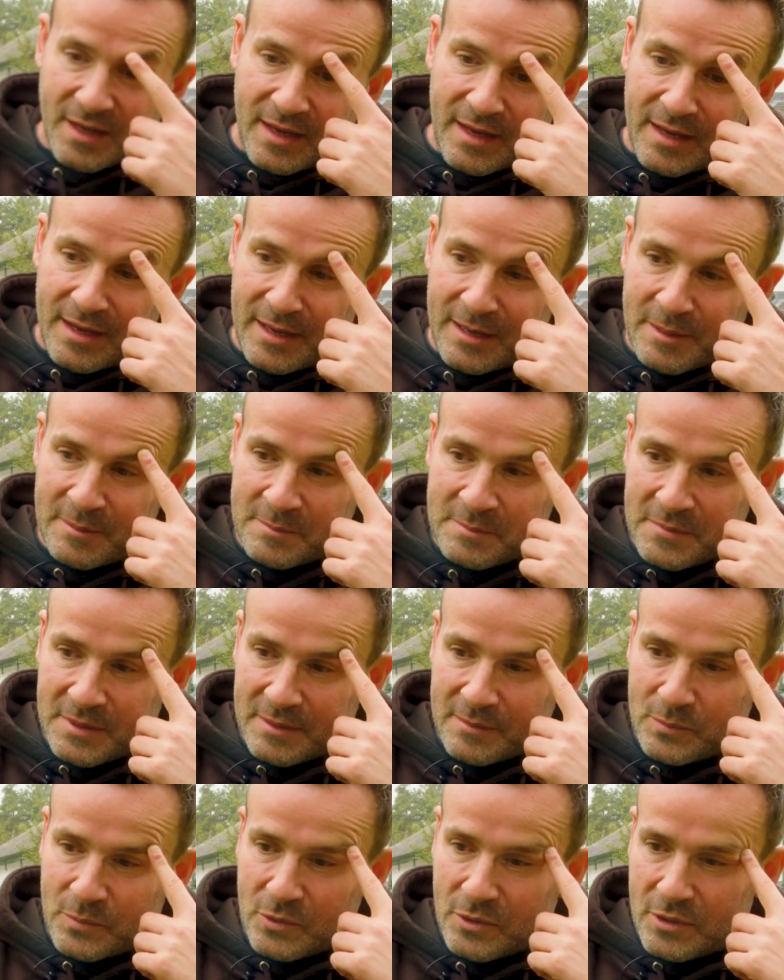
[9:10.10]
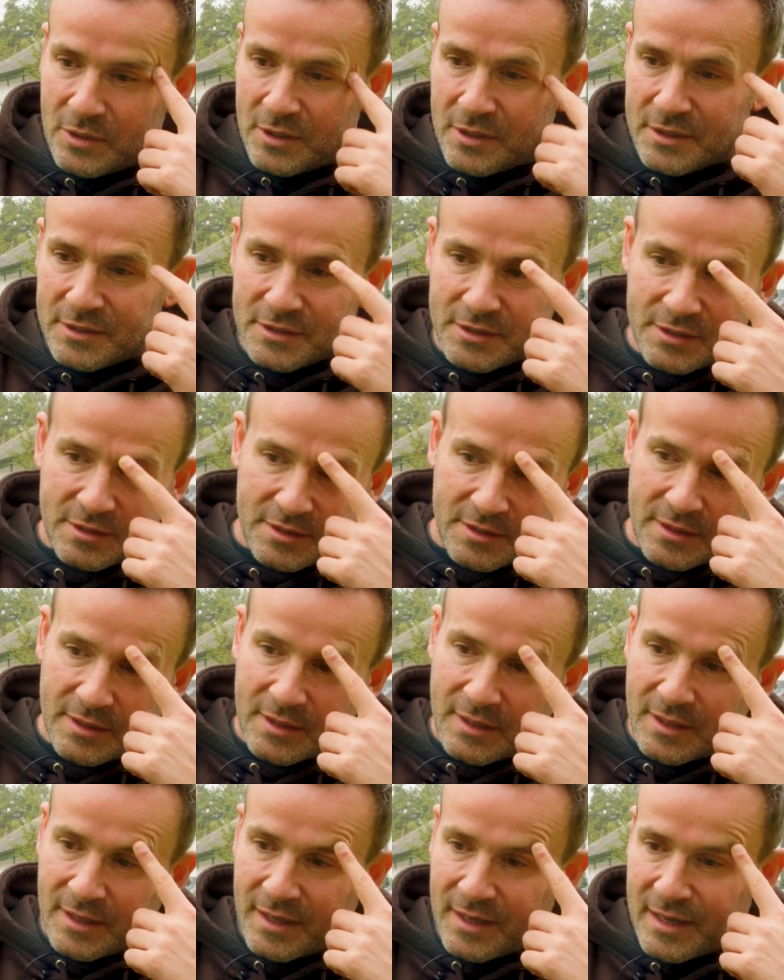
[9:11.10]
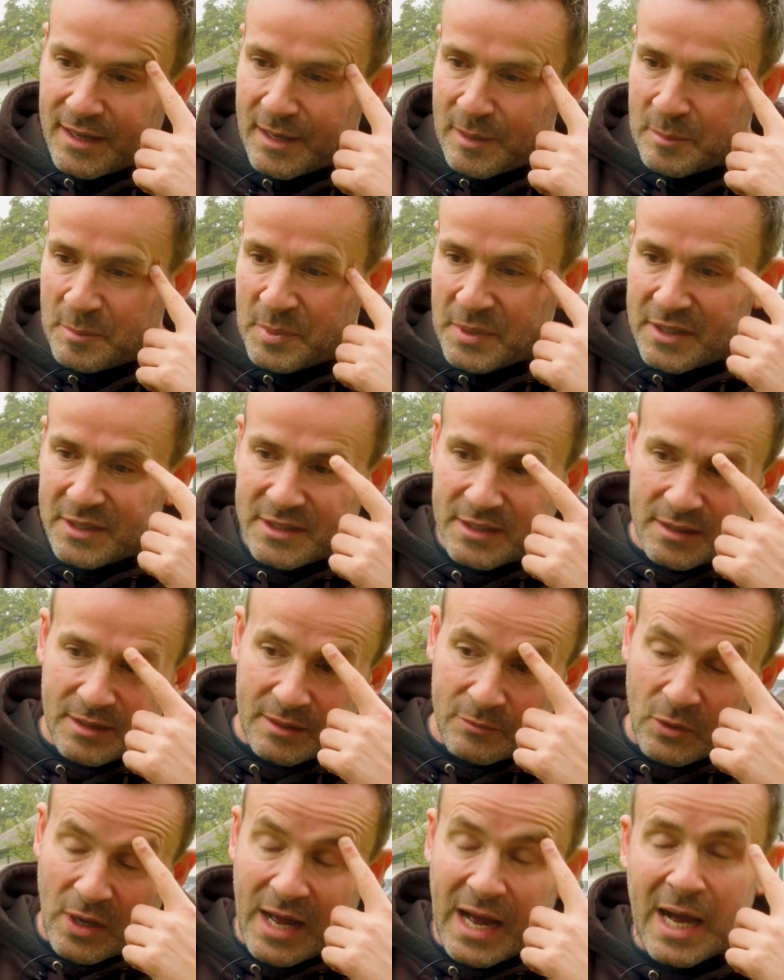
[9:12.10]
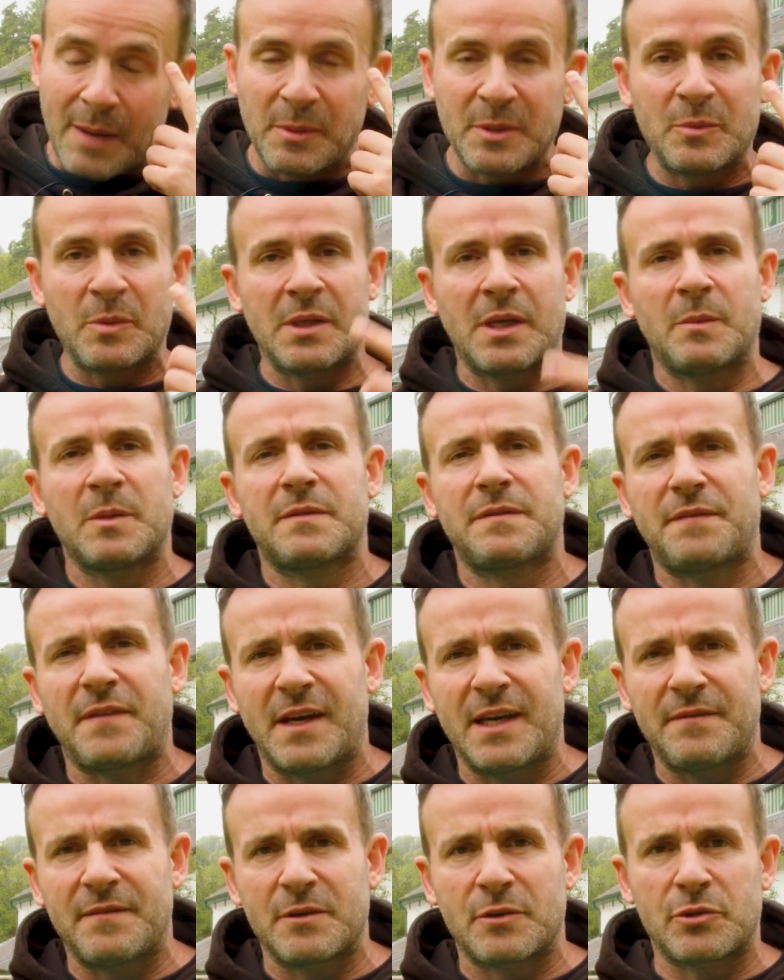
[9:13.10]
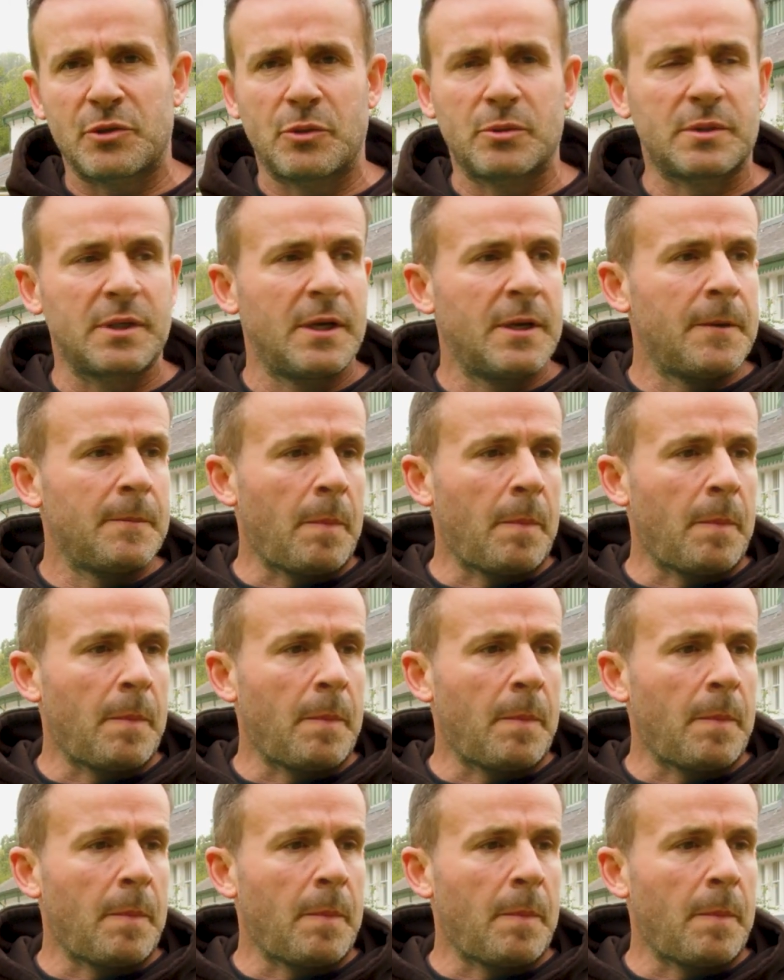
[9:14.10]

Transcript: um, was uh, basically what happened when I was five years old.